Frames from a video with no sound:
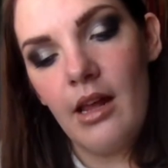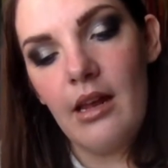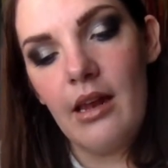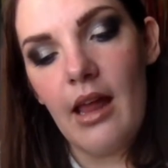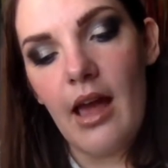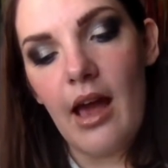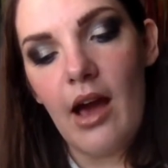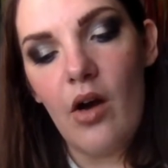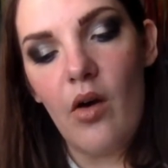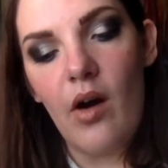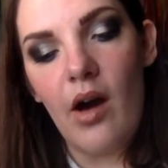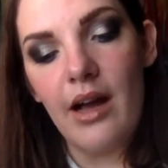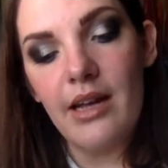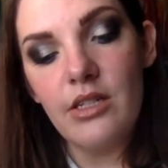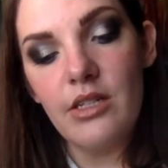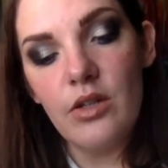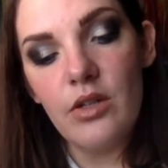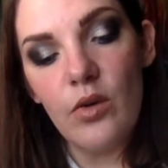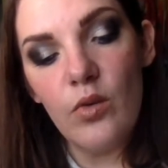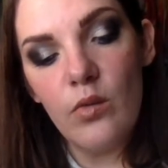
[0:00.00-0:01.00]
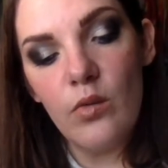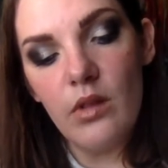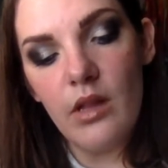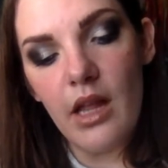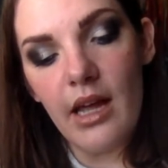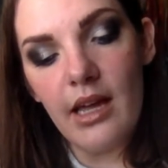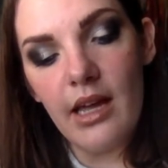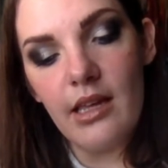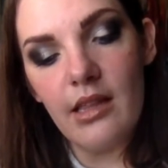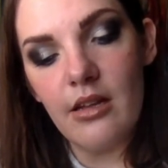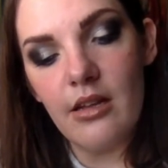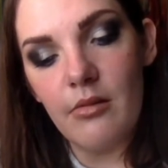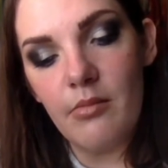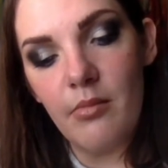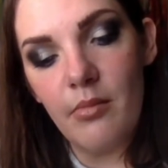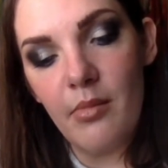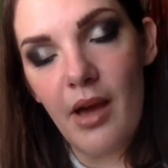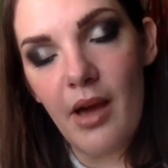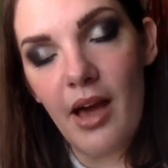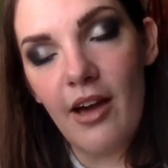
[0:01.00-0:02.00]
Now, I don't like their
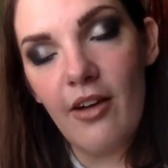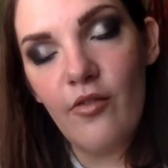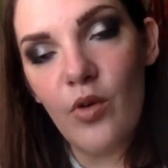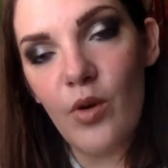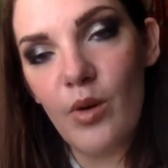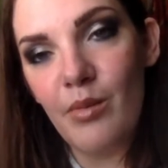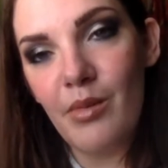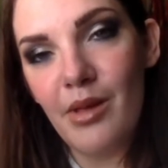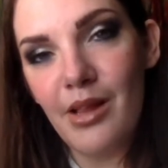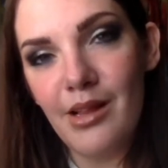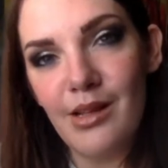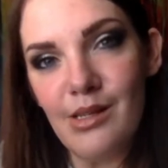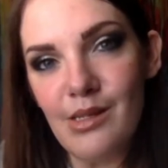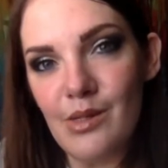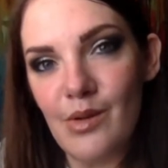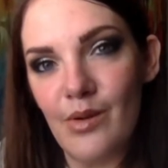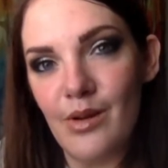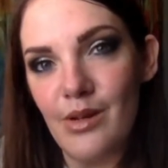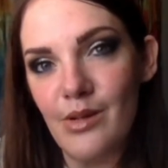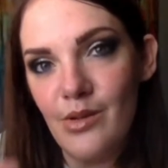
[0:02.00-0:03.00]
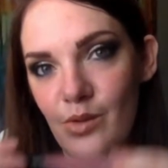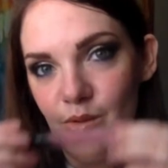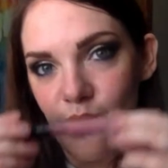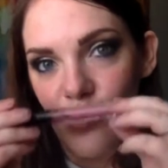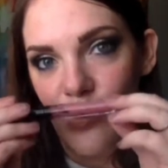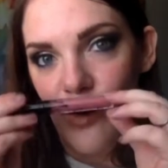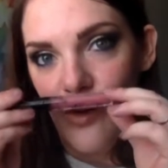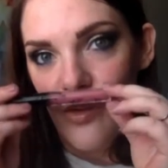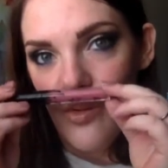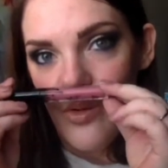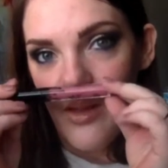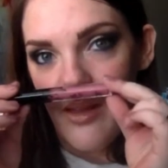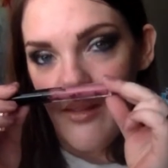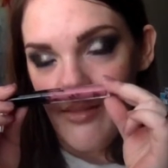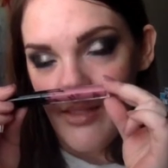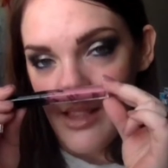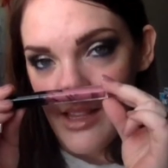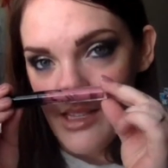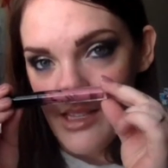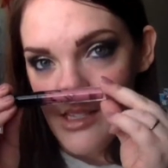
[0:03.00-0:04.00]
matte formula, so I don't know
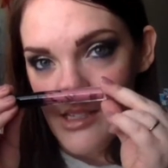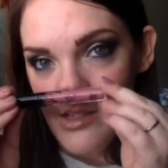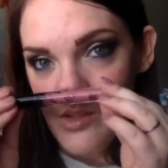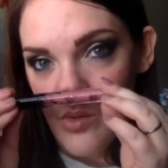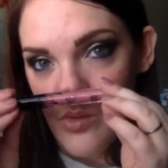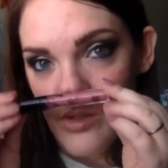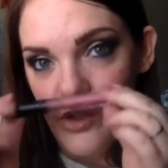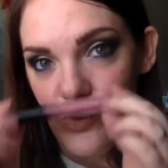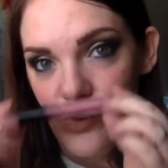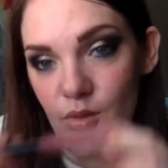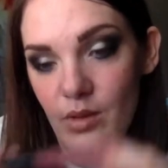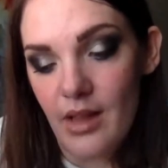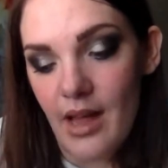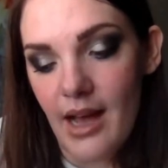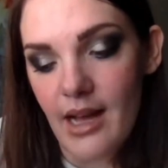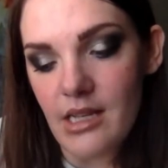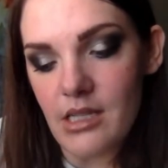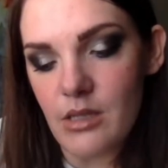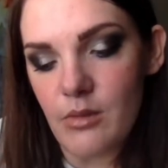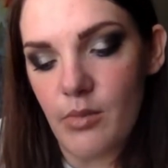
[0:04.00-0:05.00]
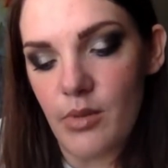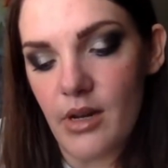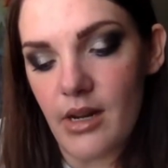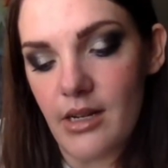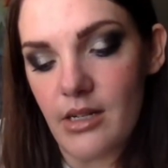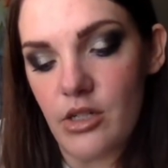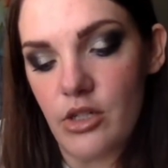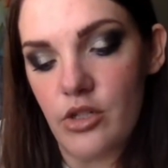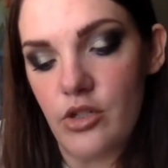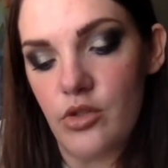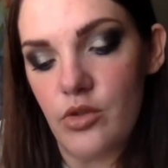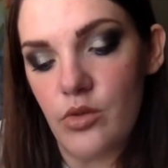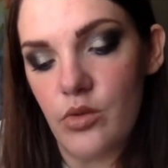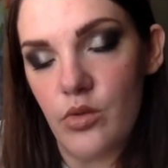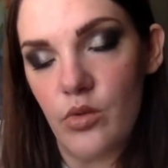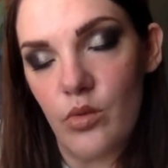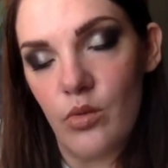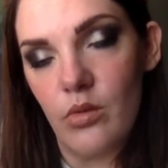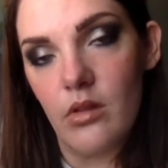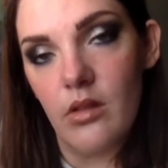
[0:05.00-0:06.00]
if this is going to last, but I
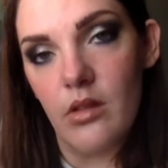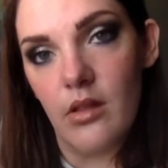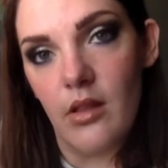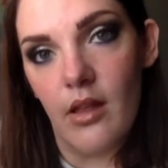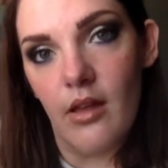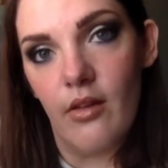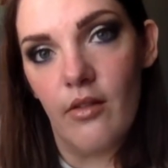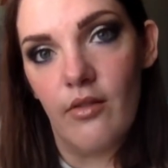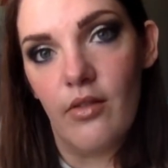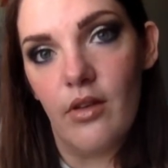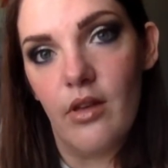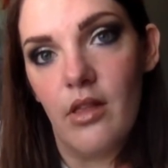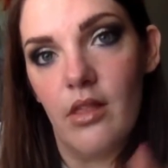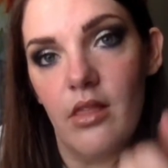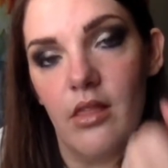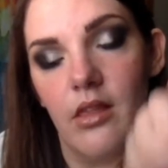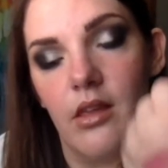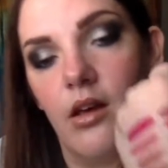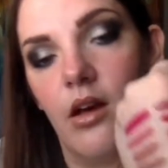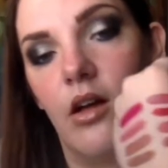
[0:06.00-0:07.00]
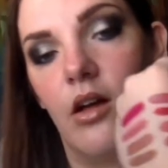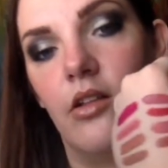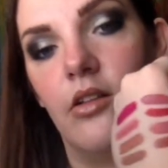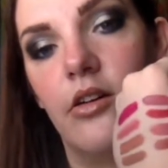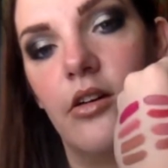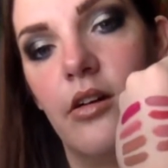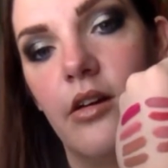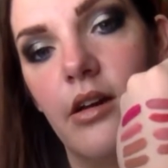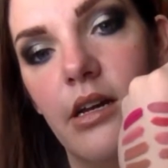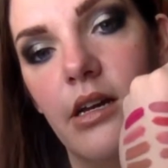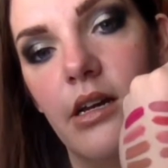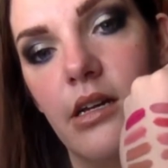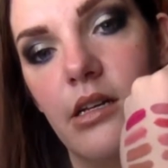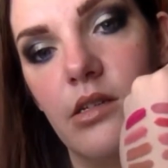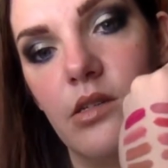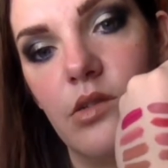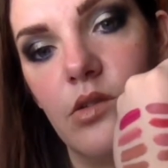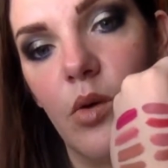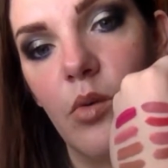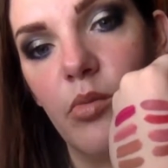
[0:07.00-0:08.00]
do love the color. It
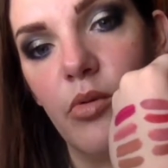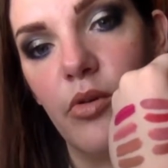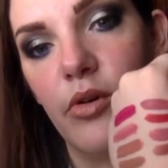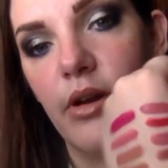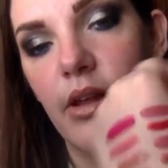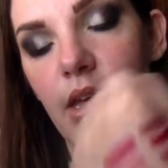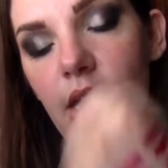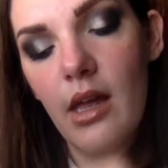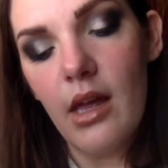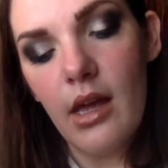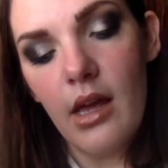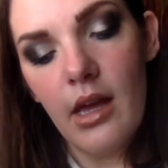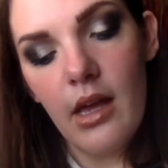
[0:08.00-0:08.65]
is so pretty.